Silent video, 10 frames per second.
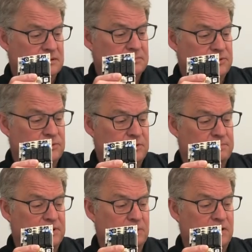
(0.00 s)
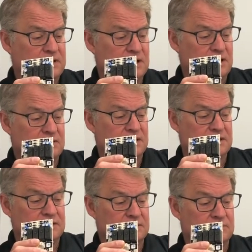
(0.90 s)
Between pink, white, and yellow,
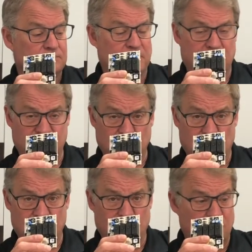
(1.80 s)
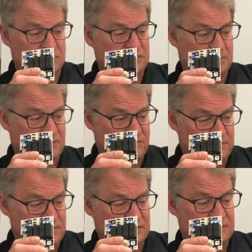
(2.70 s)
again, pink is 24 volts coming from
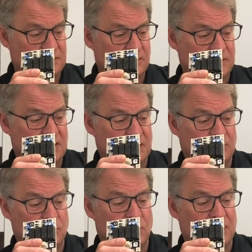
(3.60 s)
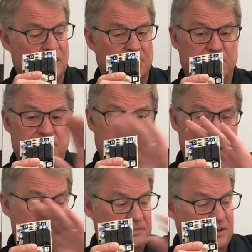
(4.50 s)
this, yellow and white are coming back
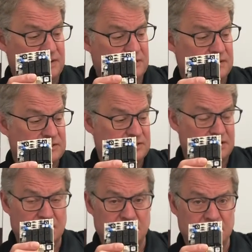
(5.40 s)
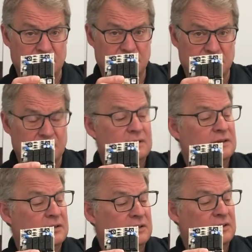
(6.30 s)
from here to here.
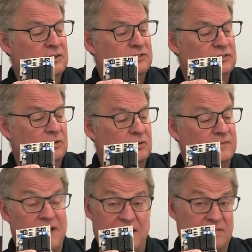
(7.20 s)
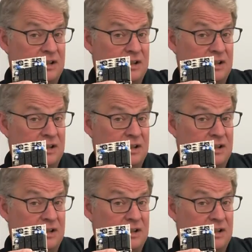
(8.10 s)
So if I have a